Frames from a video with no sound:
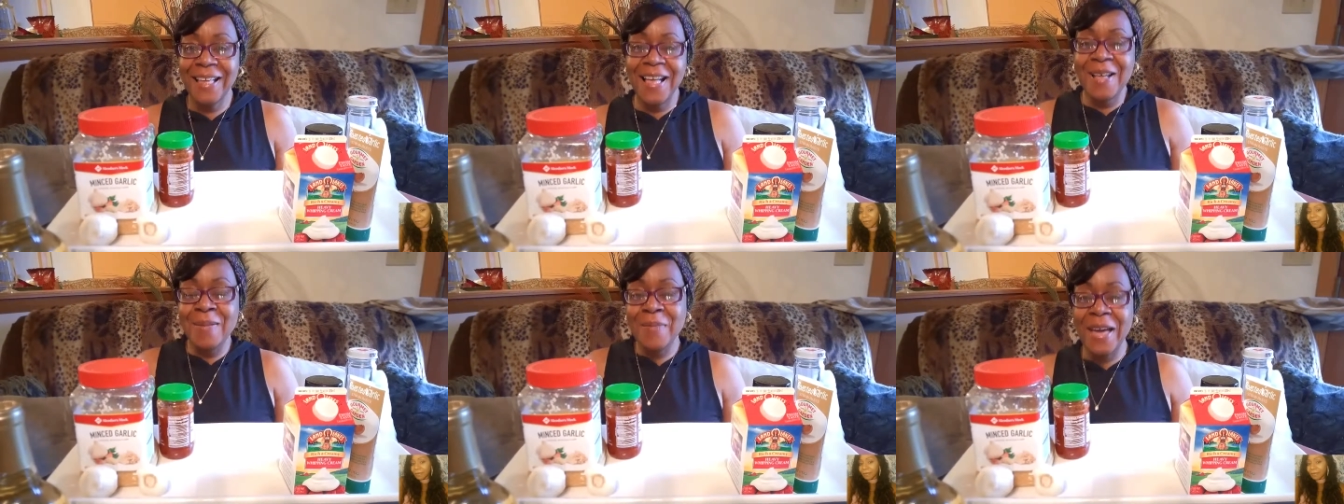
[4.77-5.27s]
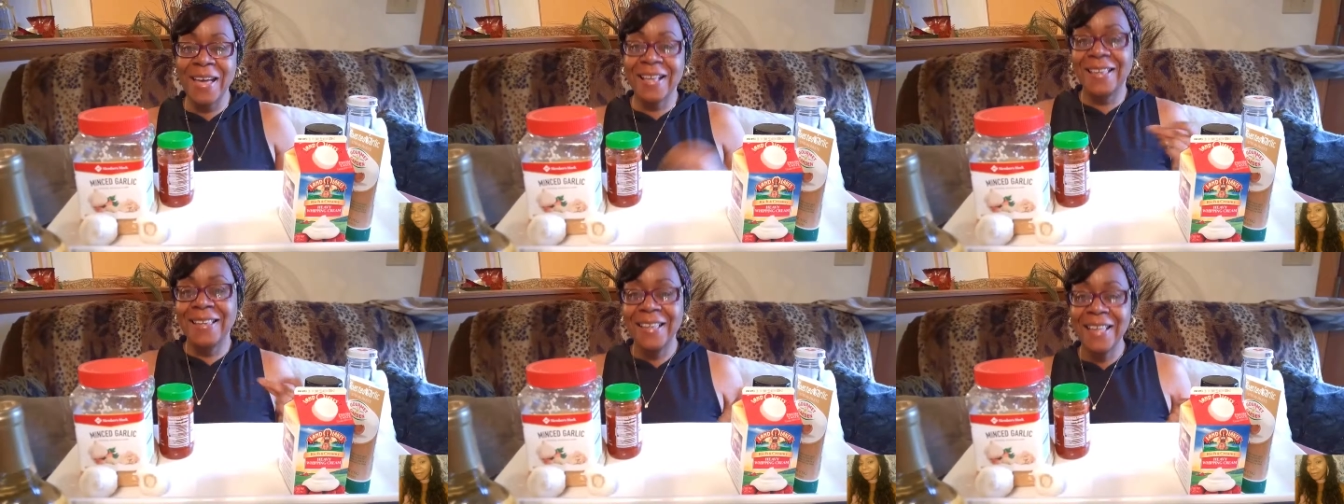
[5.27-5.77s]
I'm back.
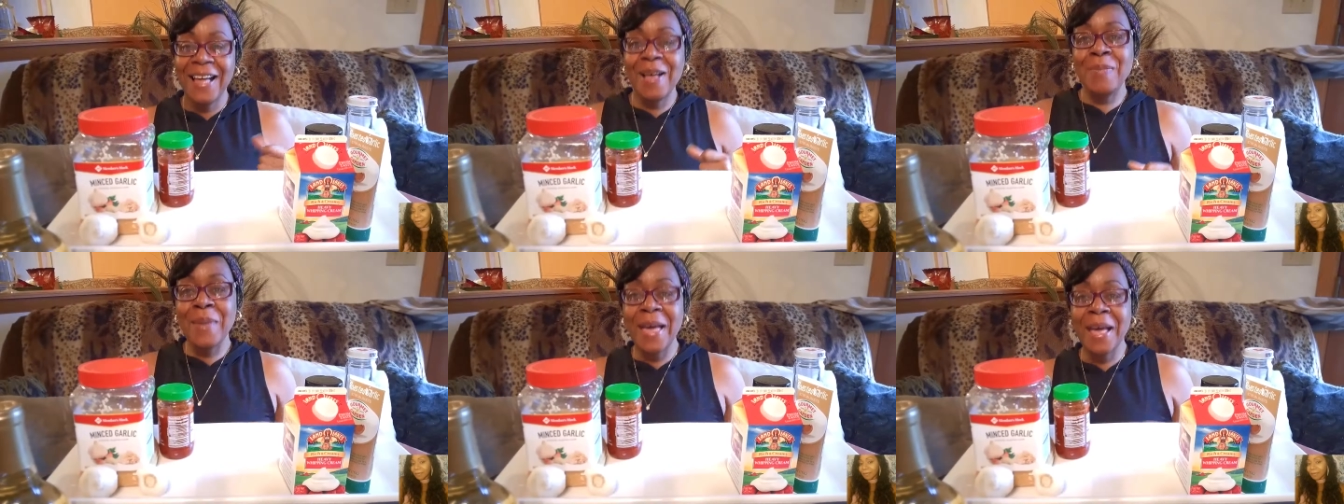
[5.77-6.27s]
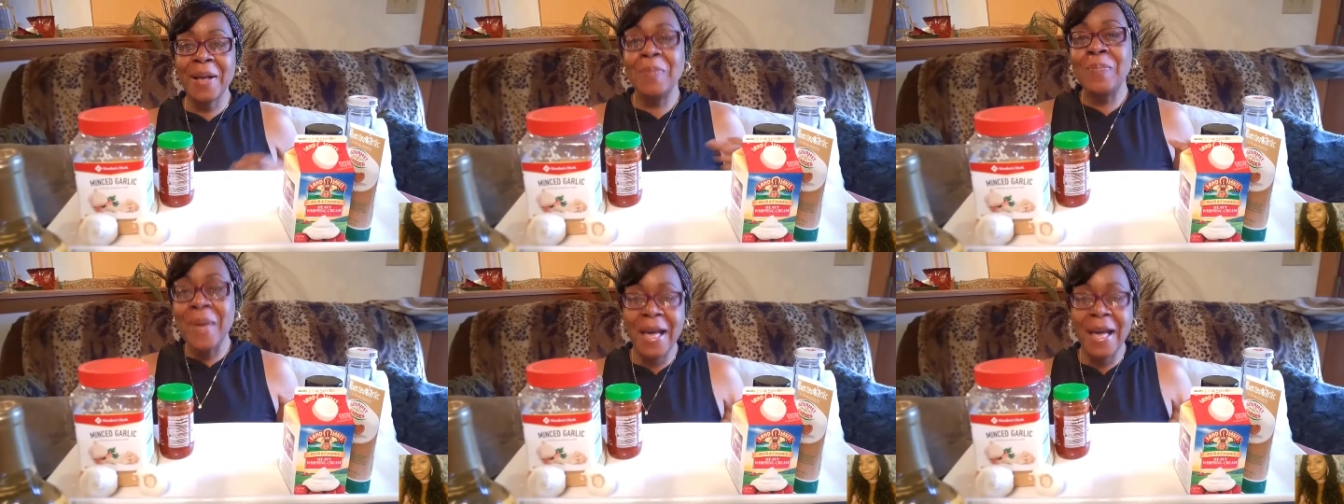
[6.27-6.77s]
I'm
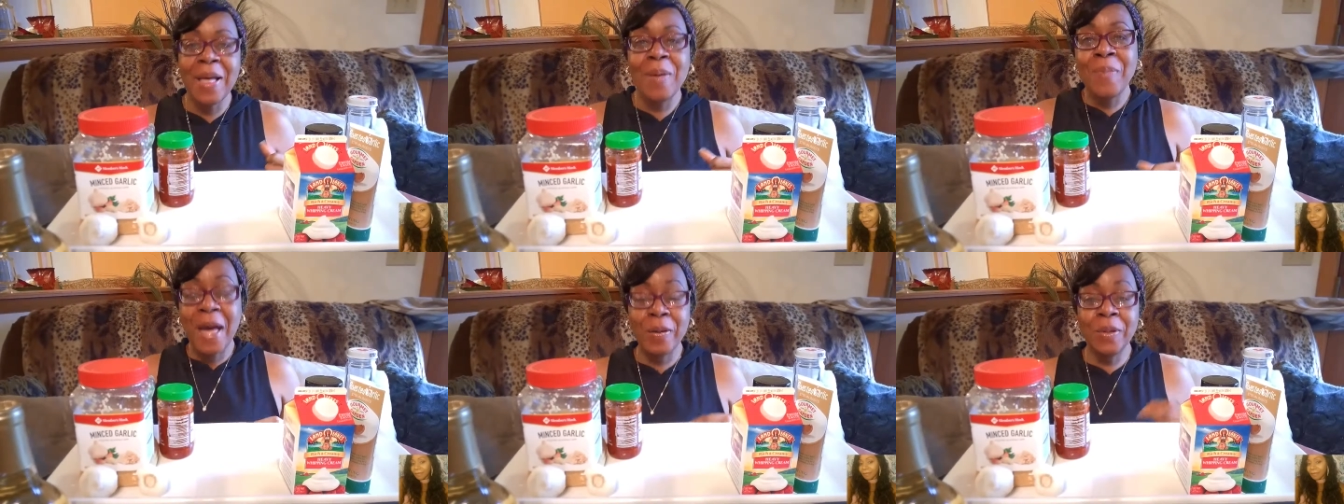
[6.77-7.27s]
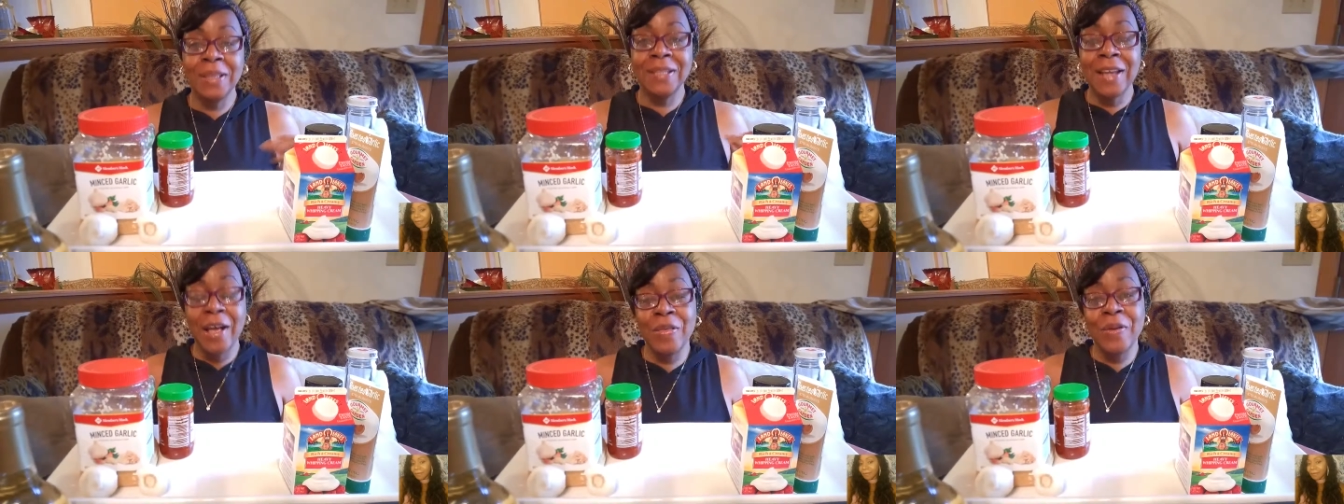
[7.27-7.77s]
back with
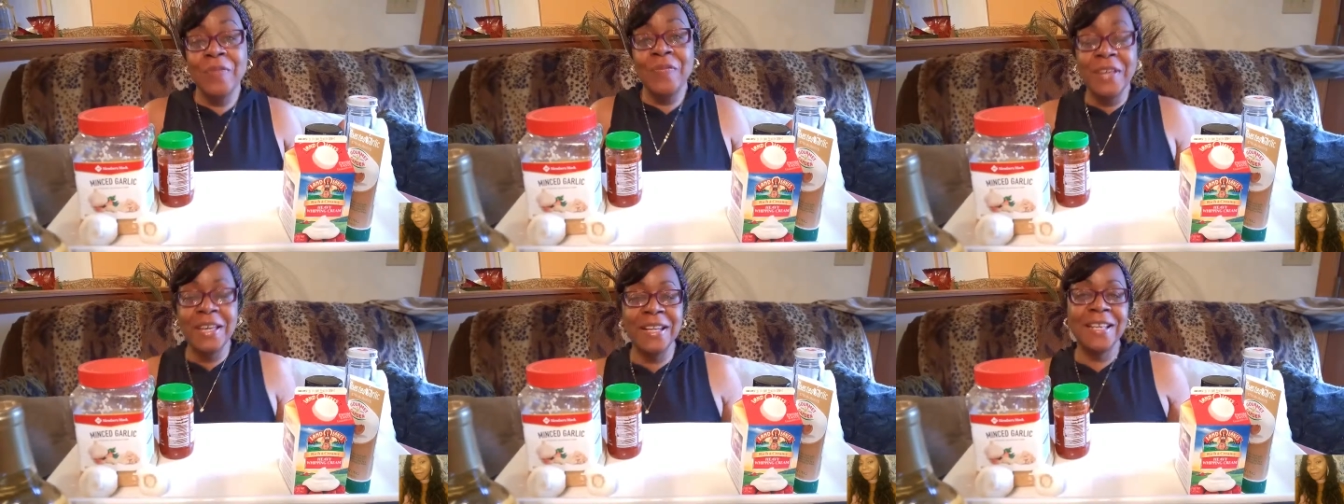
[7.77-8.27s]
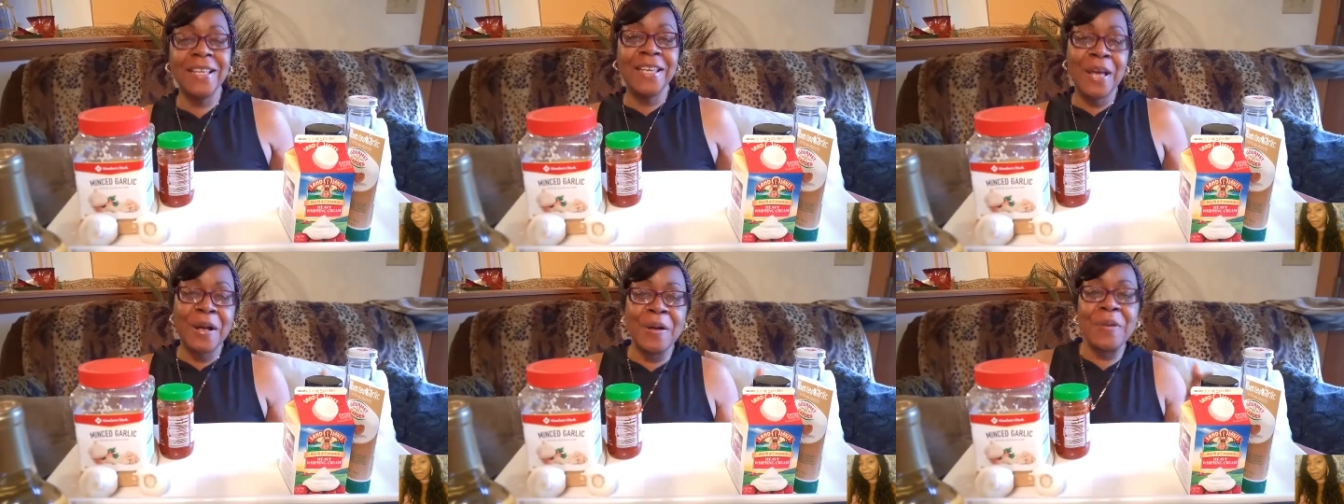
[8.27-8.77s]
another
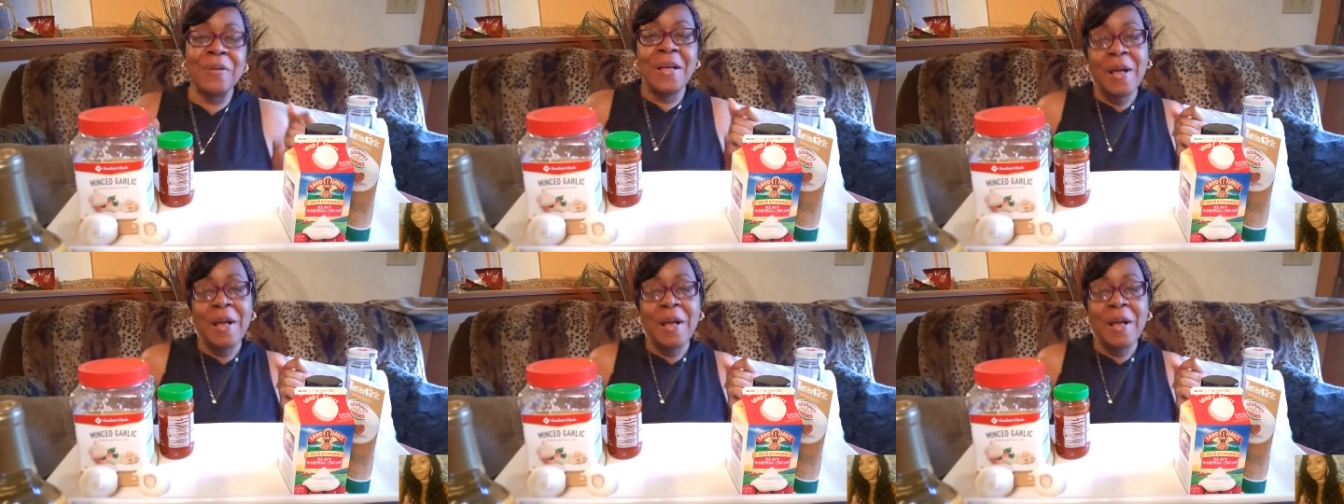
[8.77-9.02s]
video,